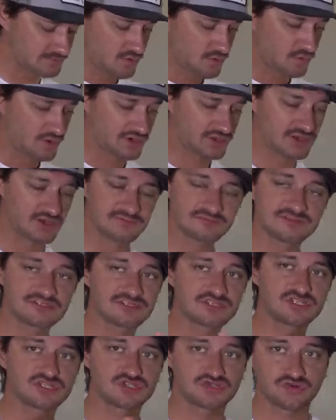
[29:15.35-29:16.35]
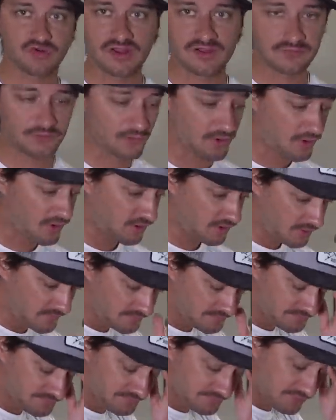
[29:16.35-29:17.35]
When it comes to straight raw,
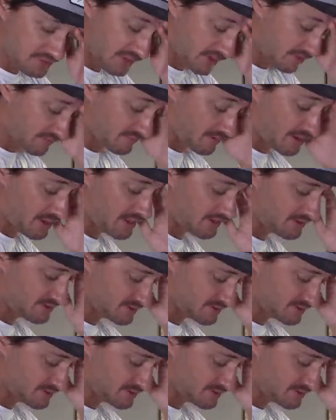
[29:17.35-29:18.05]
like if I had